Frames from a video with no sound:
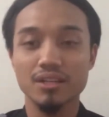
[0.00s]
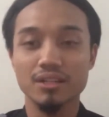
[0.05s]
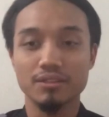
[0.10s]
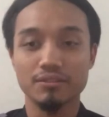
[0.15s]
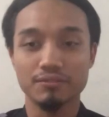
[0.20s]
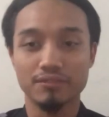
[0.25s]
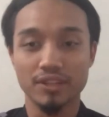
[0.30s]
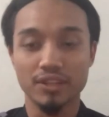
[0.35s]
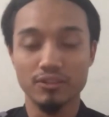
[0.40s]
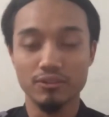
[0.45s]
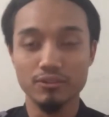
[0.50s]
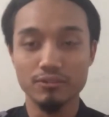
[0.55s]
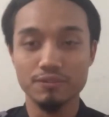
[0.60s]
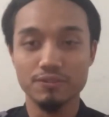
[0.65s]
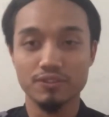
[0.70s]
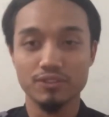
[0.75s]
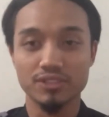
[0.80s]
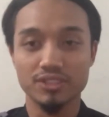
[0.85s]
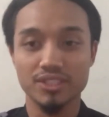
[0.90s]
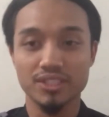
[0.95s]
The value
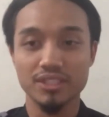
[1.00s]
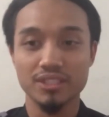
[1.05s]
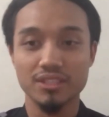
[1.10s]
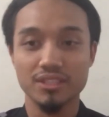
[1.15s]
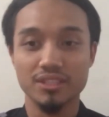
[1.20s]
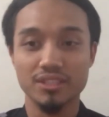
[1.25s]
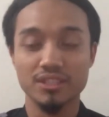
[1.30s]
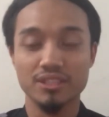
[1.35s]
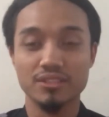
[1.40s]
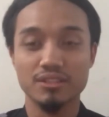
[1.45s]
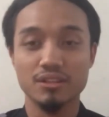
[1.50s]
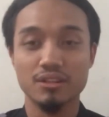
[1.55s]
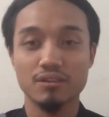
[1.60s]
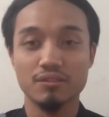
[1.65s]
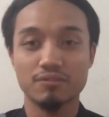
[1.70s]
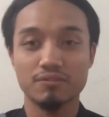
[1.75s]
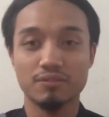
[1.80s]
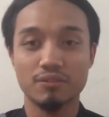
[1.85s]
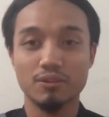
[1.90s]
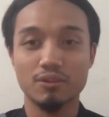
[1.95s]
for C is
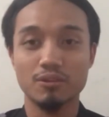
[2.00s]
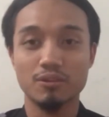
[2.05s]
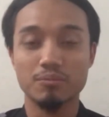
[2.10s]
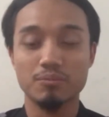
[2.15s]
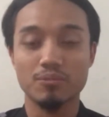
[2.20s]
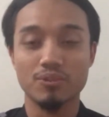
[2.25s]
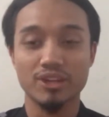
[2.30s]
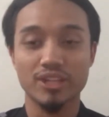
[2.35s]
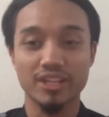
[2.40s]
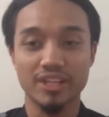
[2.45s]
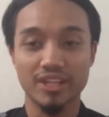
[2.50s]
4.9.